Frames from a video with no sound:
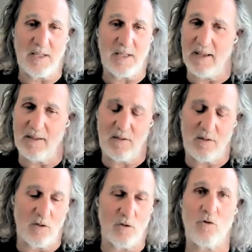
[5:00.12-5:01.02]
just
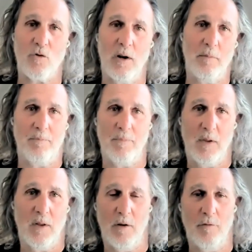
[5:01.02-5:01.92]
has great,
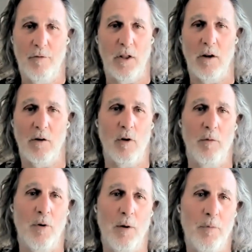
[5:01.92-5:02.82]
fully
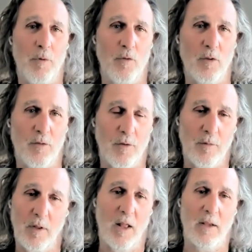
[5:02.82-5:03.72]
underwritten pre-approvals
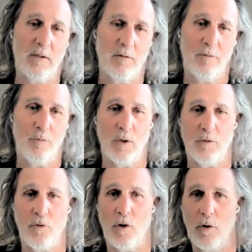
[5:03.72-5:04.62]
from the likes of
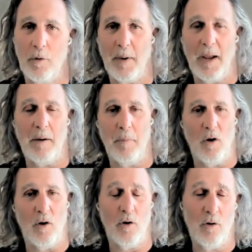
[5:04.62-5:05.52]
Wells Fargo, Bank
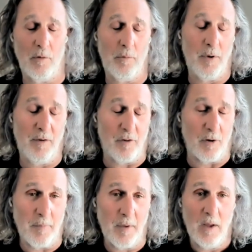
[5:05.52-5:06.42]
of America, or
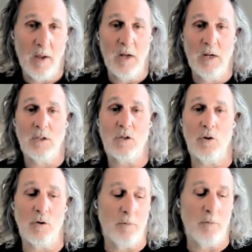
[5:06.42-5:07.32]
whomever.
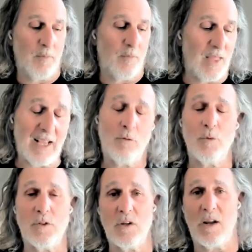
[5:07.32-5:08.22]
So
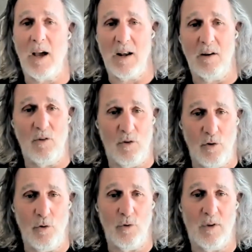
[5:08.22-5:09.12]
that's what you got to
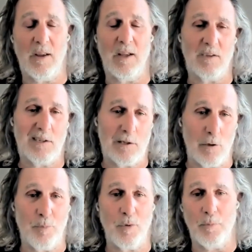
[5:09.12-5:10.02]
do to get
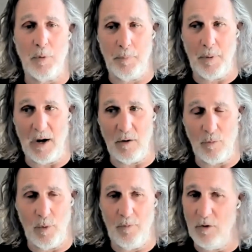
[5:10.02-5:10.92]
super
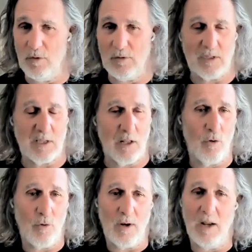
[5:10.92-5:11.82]
prepared. We've used this
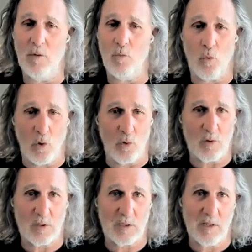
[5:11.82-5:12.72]
loan. It
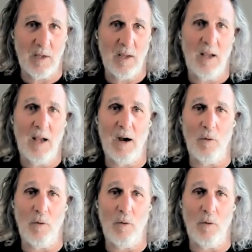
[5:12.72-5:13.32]
works.